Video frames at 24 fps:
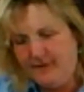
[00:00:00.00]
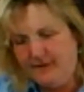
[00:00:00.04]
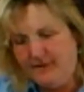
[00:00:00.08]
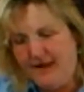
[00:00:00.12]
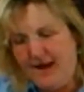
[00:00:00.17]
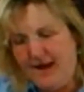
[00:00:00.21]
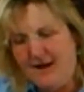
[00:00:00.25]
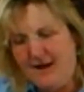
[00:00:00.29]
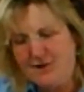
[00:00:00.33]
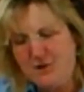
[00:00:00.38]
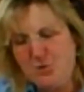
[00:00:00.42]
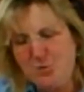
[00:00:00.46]

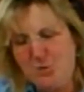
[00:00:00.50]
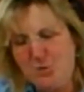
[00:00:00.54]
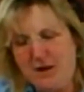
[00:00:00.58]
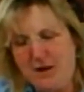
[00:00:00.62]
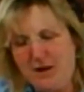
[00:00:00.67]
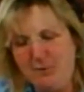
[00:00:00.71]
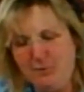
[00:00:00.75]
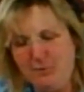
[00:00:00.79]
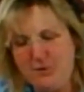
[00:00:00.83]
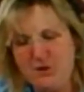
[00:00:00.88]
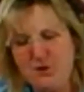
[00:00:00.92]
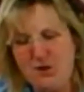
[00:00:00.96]
Last week
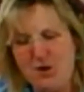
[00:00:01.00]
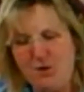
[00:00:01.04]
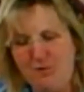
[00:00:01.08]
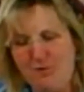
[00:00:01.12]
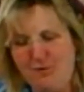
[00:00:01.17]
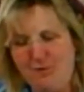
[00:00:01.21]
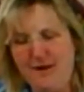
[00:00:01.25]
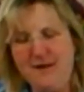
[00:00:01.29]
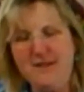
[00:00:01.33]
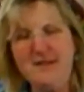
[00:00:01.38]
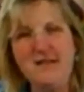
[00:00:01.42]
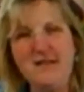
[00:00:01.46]
it was so
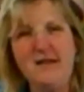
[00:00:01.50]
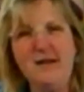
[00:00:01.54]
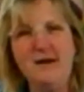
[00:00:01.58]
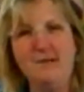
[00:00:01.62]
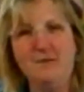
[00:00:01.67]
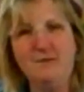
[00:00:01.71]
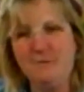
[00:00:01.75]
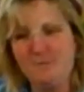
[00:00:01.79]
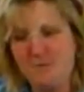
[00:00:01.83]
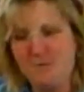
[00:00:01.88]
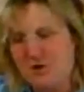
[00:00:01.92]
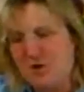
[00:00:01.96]
fun to hear
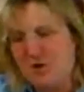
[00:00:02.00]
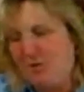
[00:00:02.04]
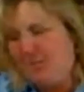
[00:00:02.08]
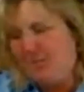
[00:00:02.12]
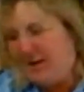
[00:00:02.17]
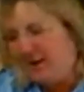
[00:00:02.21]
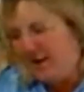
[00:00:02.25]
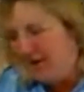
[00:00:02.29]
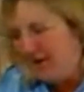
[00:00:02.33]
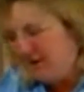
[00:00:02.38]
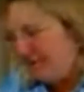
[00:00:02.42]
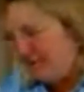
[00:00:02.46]
from so
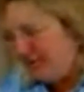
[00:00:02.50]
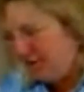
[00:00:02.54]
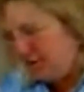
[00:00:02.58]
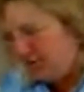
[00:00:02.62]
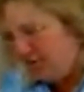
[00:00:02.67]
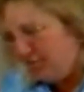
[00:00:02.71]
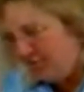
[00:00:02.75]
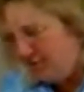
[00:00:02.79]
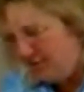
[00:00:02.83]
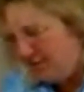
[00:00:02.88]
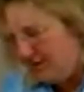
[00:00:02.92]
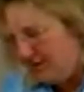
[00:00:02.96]
many of
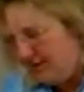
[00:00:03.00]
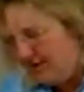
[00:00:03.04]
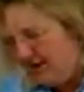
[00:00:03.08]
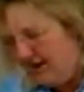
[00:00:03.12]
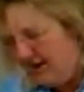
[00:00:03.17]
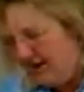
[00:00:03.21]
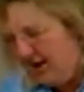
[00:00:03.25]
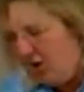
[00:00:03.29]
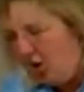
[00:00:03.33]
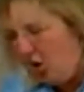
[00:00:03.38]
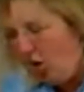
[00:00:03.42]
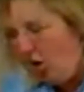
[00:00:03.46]
you,
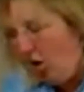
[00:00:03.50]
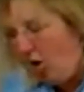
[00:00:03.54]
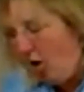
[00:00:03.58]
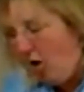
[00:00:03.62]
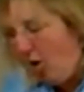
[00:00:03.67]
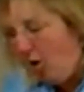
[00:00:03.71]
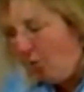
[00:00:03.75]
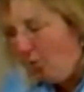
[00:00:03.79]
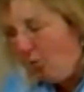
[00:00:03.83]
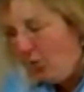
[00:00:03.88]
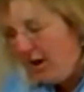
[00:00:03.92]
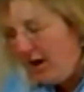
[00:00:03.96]
and
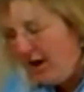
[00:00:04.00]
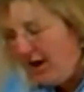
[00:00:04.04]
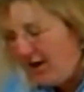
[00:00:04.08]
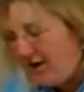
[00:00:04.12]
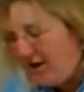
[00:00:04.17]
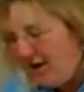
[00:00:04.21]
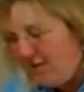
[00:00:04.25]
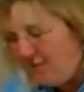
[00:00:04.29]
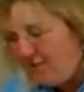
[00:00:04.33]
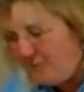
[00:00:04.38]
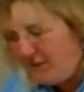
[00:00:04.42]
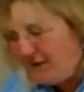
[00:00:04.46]
all week
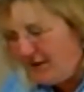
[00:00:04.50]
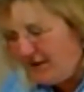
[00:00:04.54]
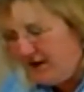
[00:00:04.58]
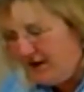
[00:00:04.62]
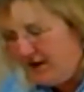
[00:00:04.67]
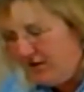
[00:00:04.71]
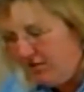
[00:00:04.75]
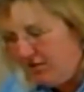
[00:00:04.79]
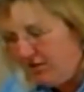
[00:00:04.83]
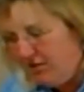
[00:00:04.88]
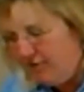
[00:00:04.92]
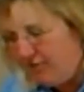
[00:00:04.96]
I've been
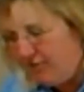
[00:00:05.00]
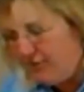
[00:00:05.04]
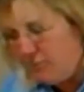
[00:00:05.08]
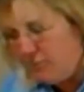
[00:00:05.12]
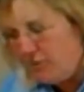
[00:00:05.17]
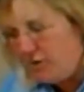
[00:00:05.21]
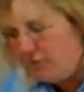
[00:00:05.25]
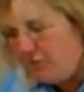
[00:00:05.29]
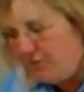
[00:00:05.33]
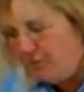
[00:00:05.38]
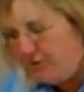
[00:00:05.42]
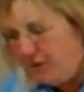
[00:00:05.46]
hearing from
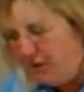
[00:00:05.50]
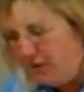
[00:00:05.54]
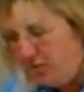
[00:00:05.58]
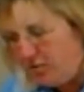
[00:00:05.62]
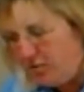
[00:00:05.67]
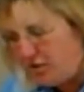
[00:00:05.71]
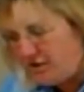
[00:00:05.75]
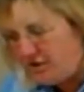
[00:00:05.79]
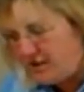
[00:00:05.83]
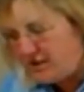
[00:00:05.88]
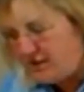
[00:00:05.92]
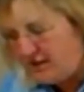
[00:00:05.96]
new
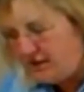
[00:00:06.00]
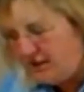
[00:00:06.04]
folks